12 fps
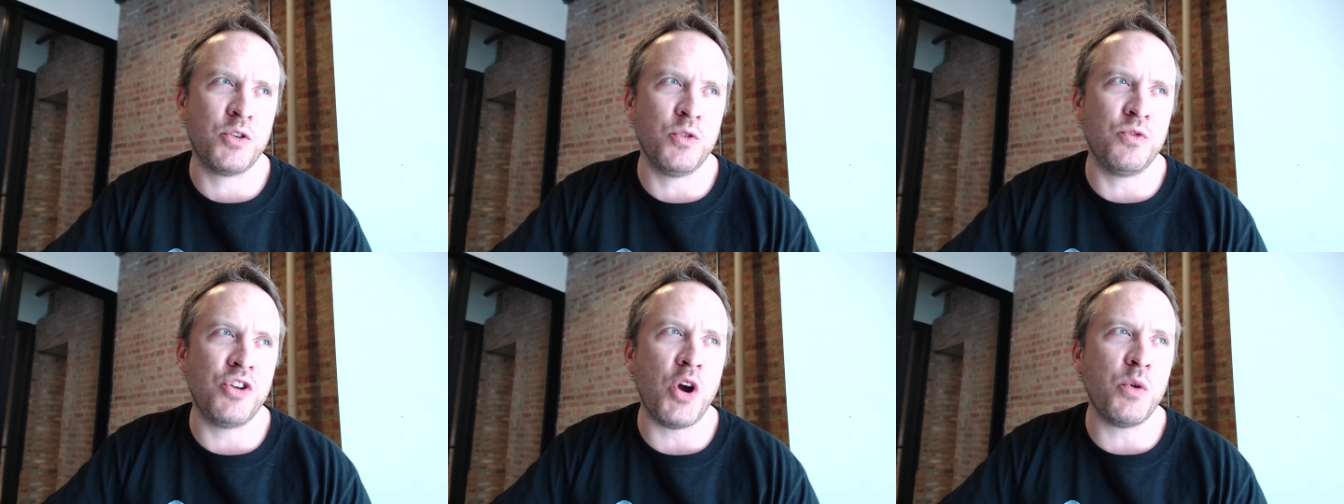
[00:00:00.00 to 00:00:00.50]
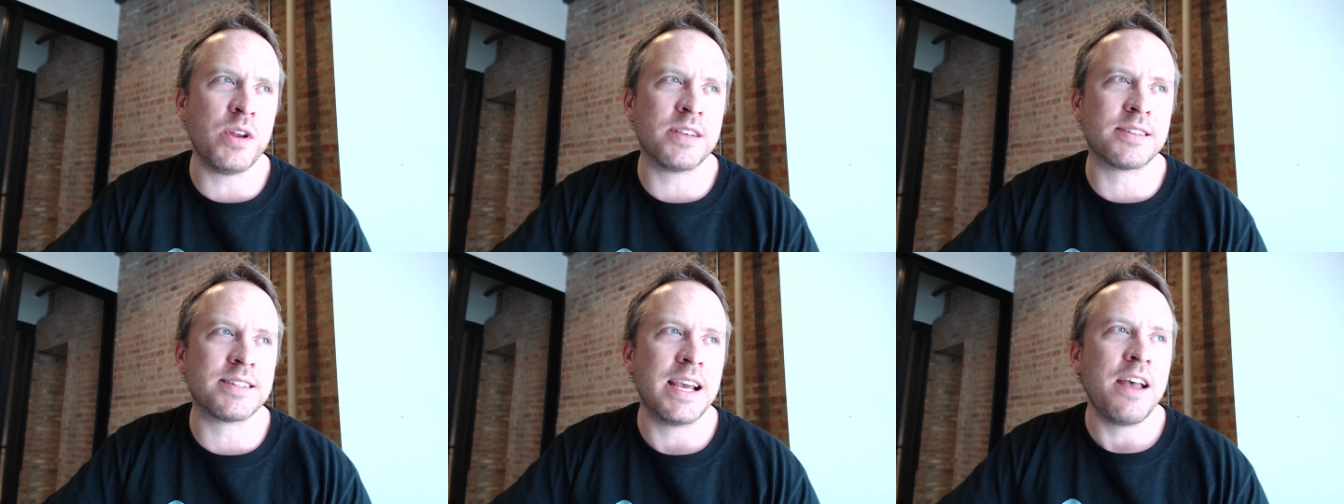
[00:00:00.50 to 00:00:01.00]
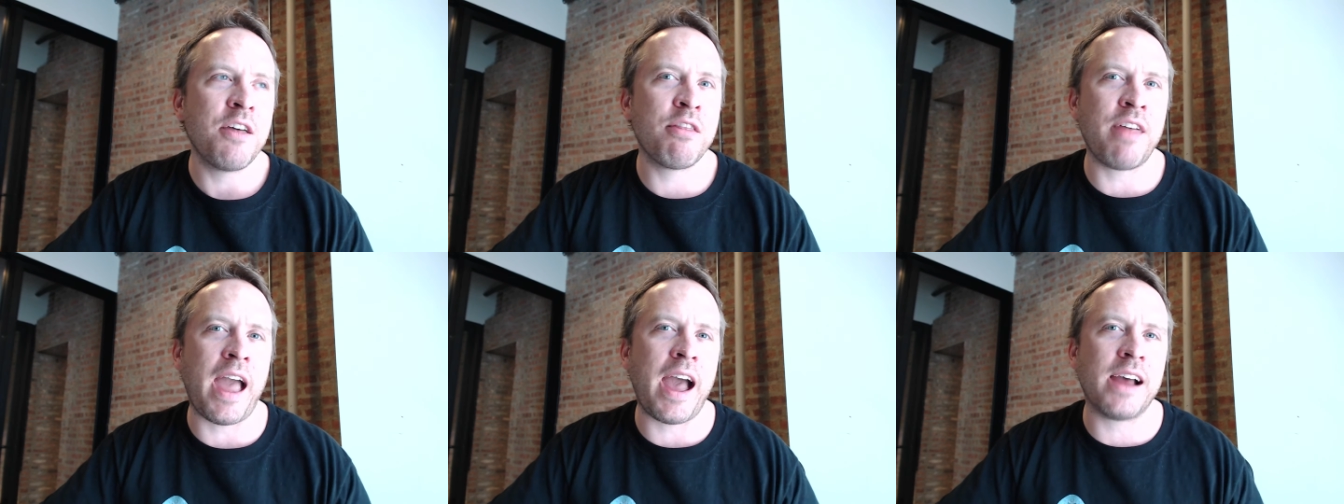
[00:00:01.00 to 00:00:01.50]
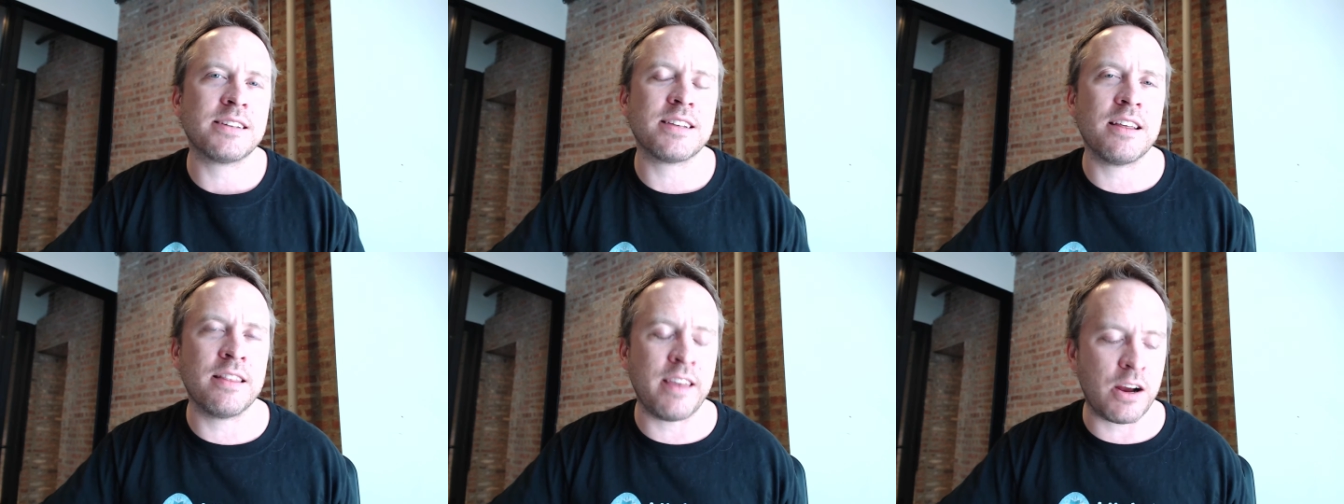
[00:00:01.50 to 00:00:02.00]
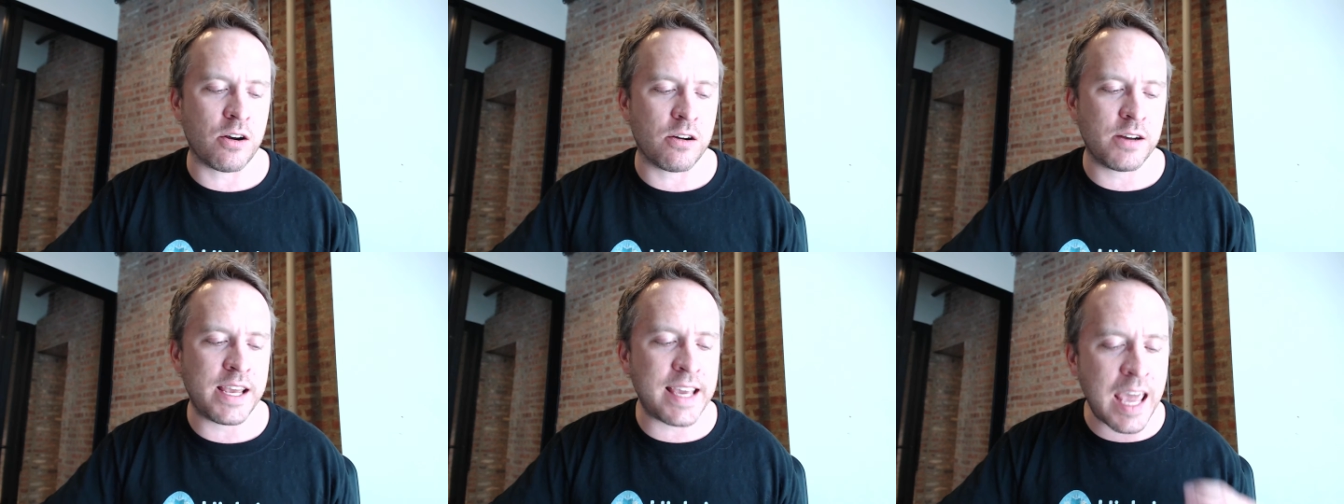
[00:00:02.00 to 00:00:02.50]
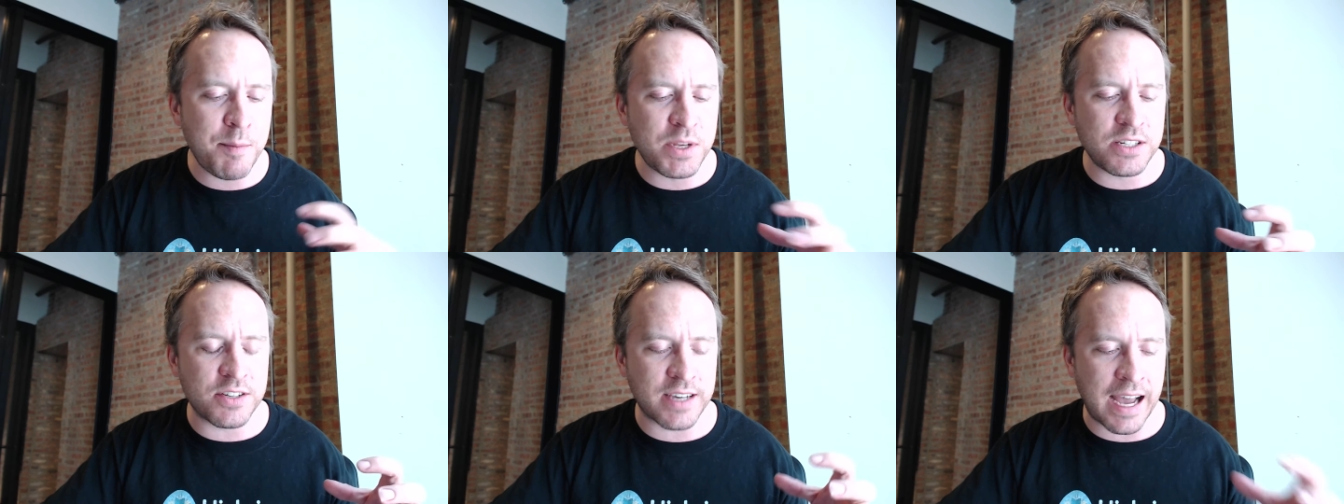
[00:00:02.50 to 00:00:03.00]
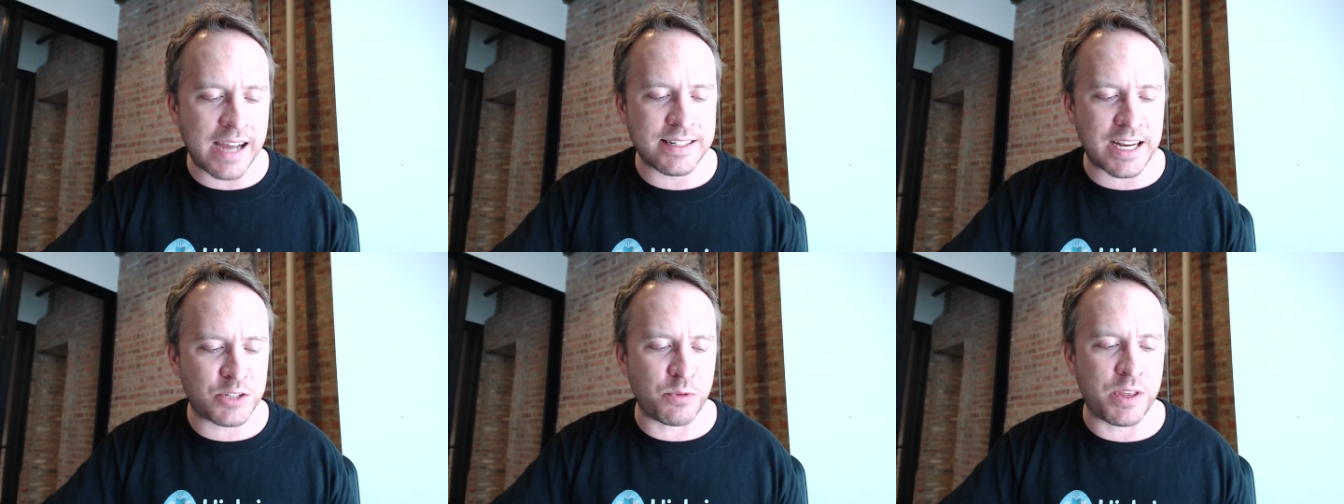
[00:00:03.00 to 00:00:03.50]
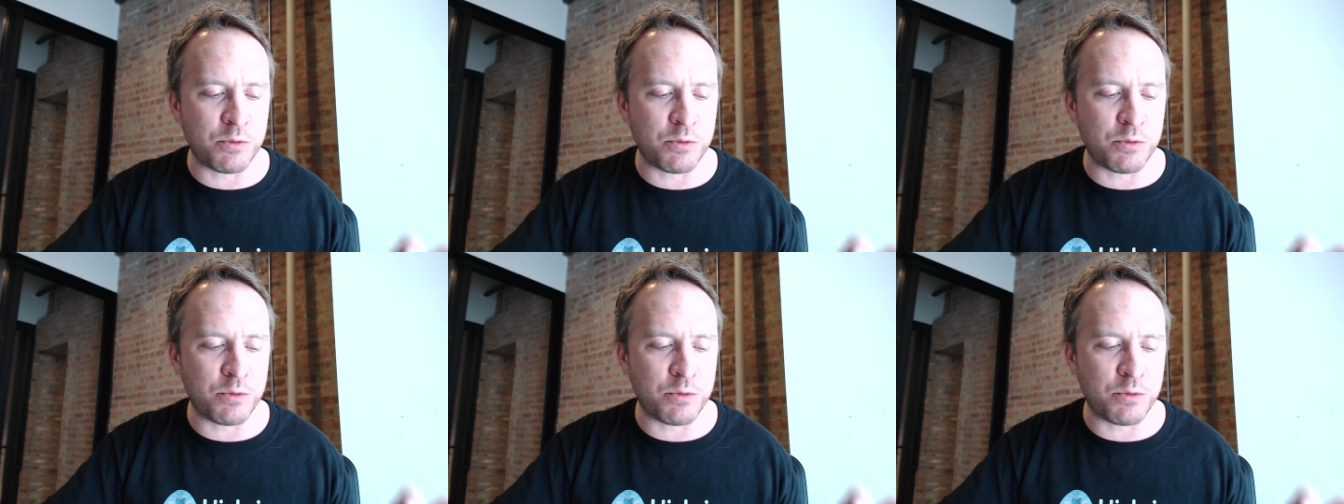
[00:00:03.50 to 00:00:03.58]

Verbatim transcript: who noticed that there he came into contact with.